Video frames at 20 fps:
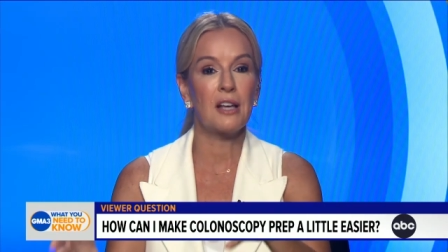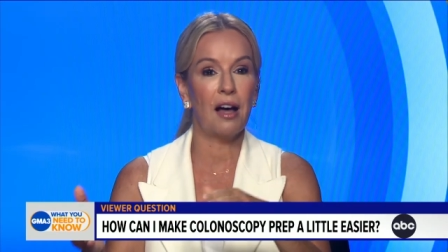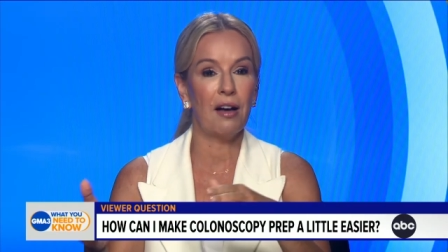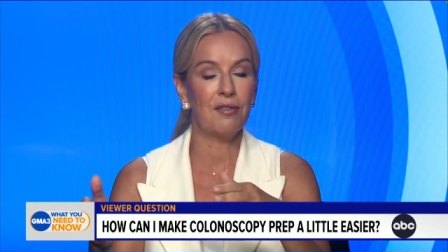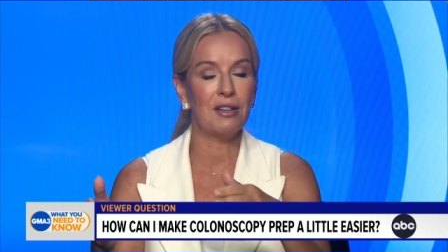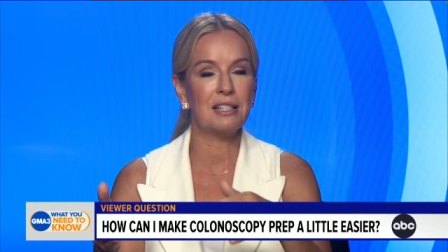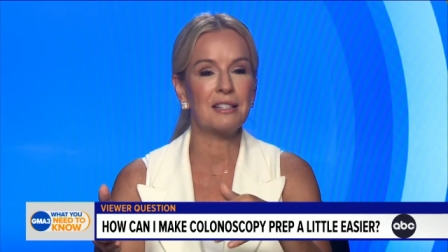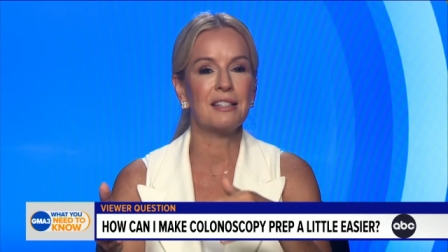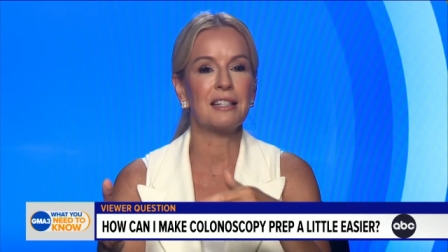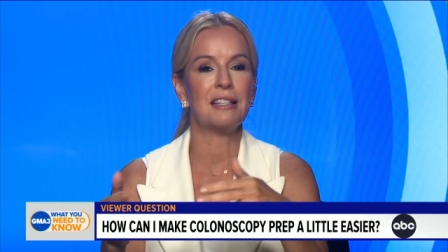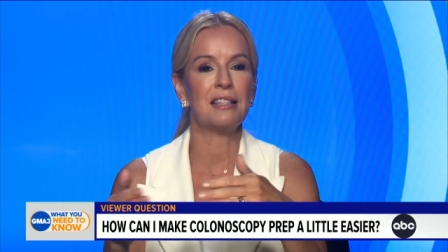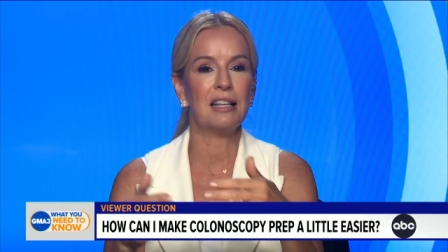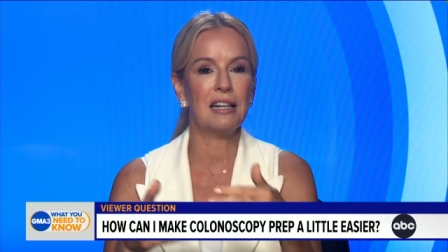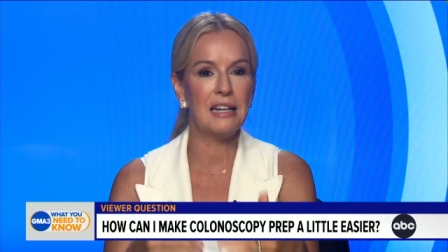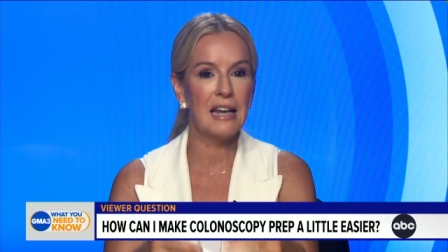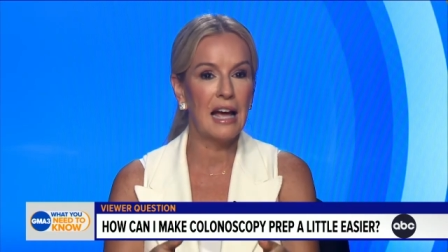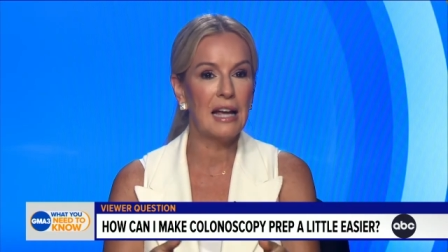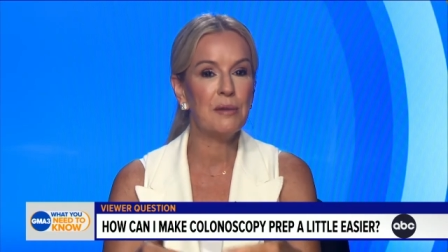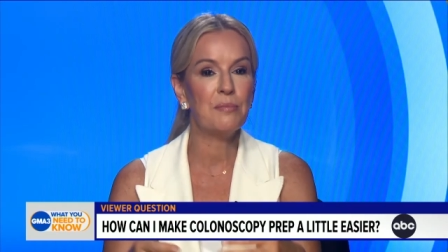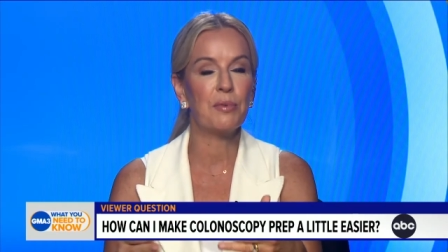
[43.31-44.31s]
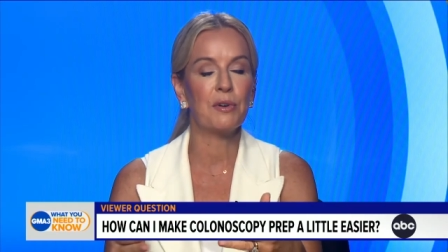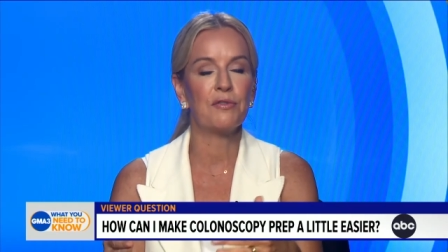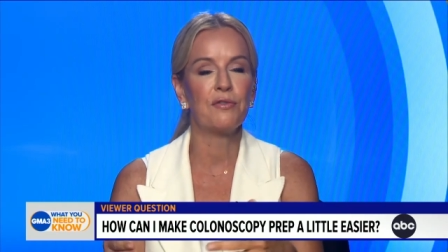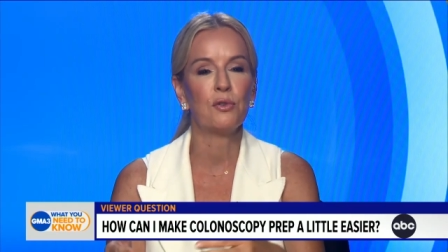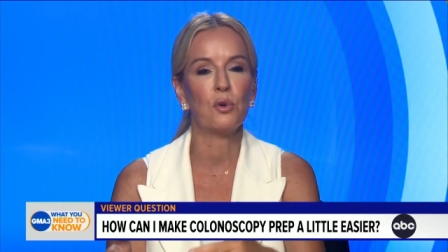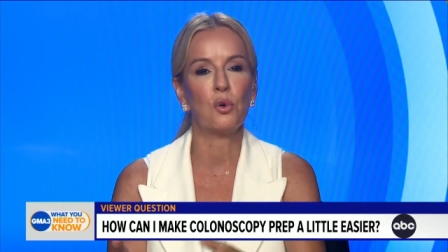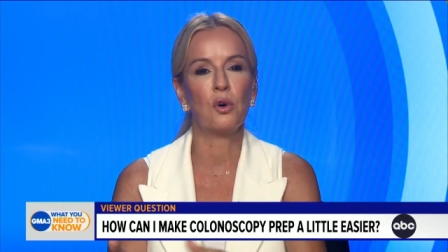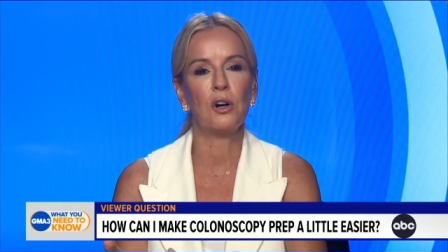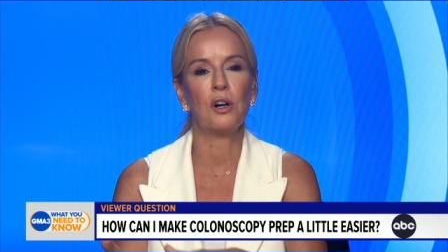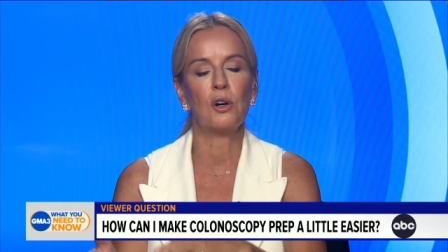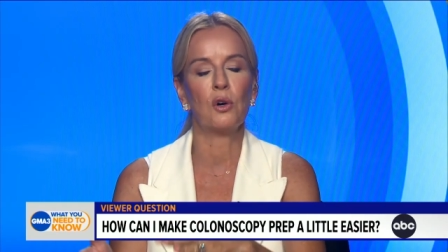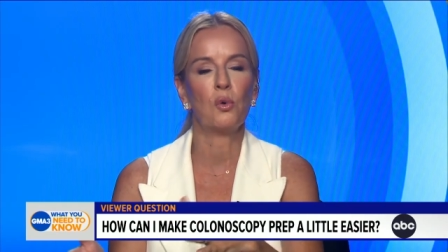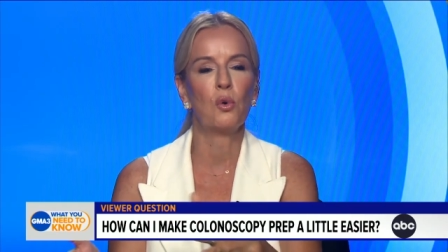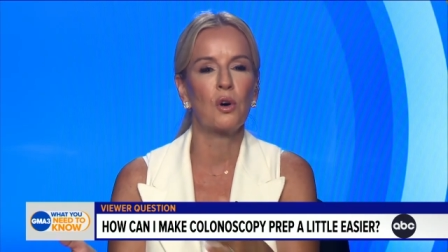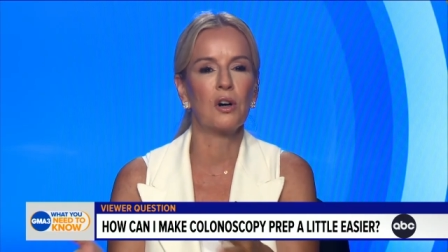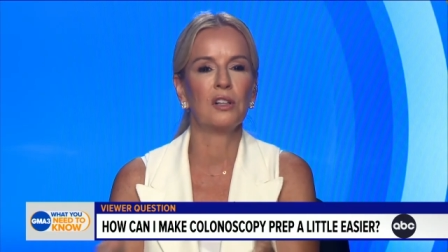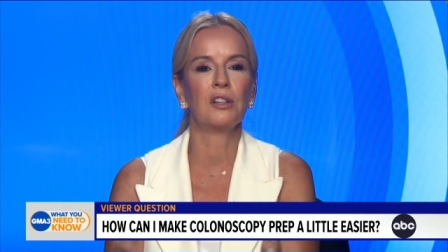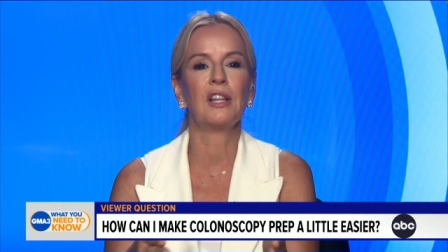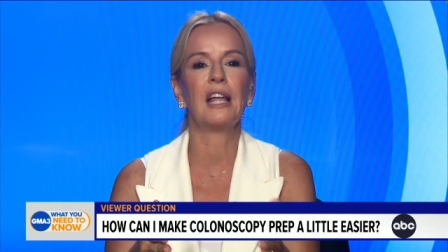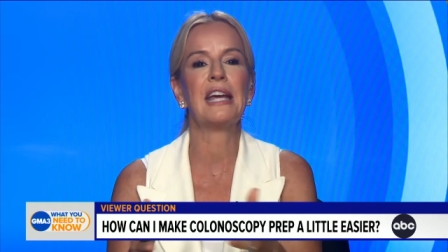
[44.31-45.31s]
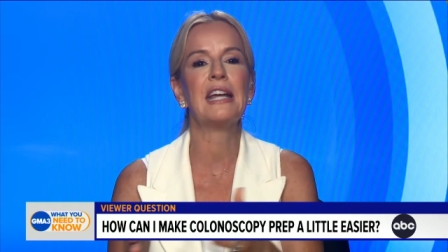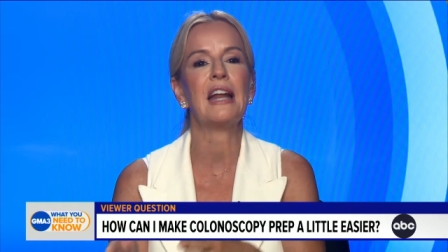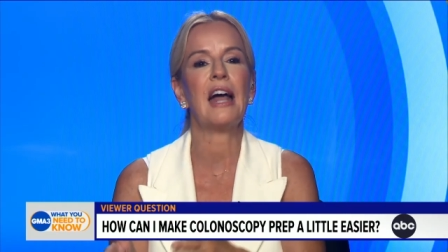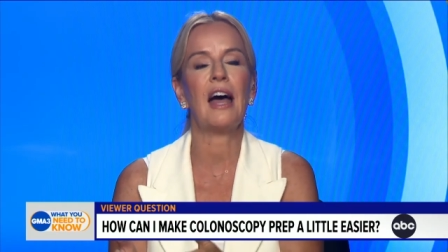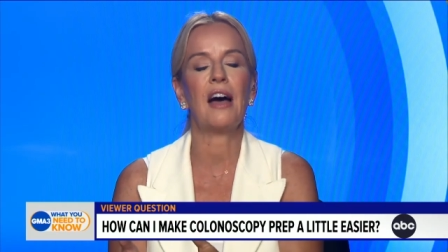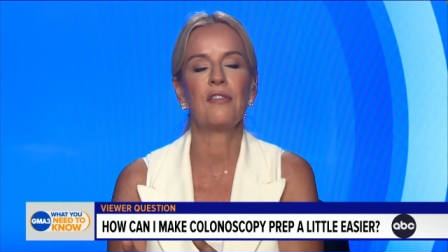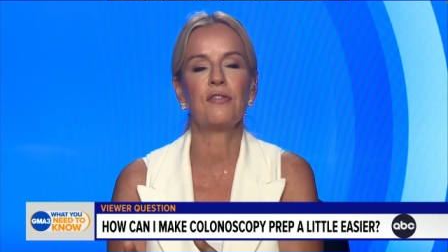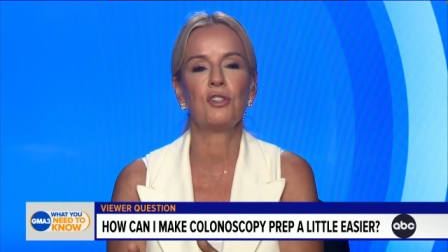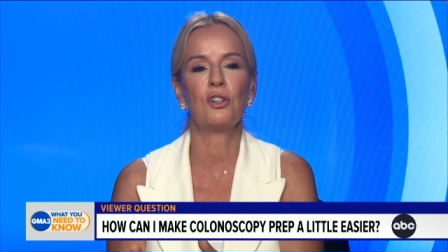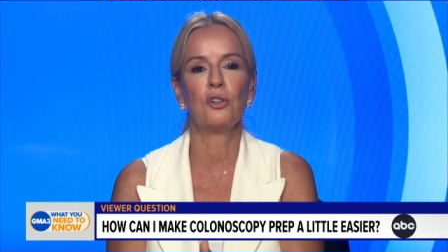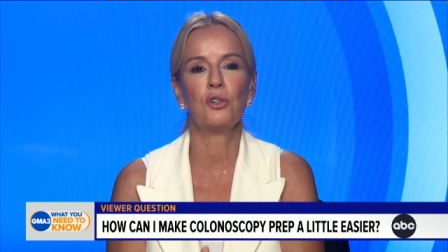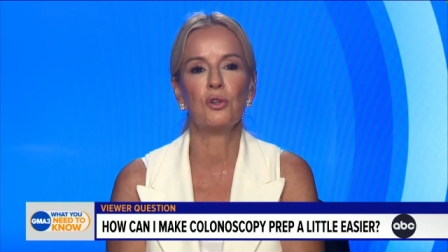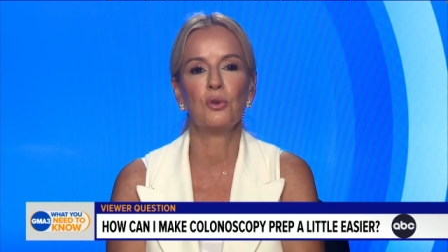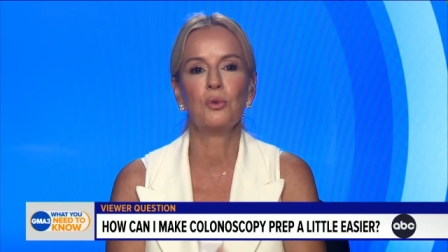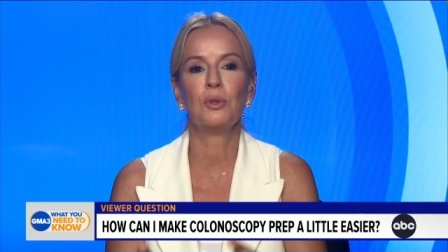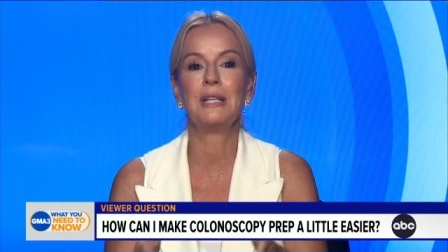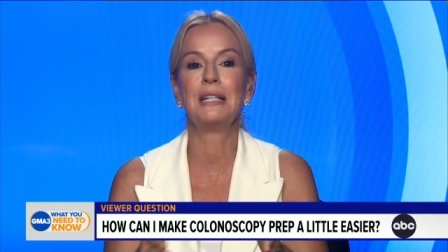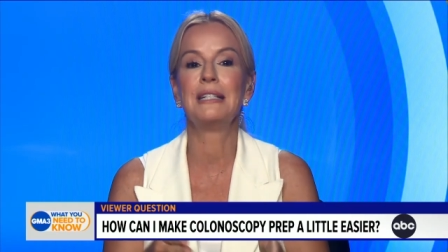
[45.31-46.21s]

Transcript: obviously the night before or late afternoon,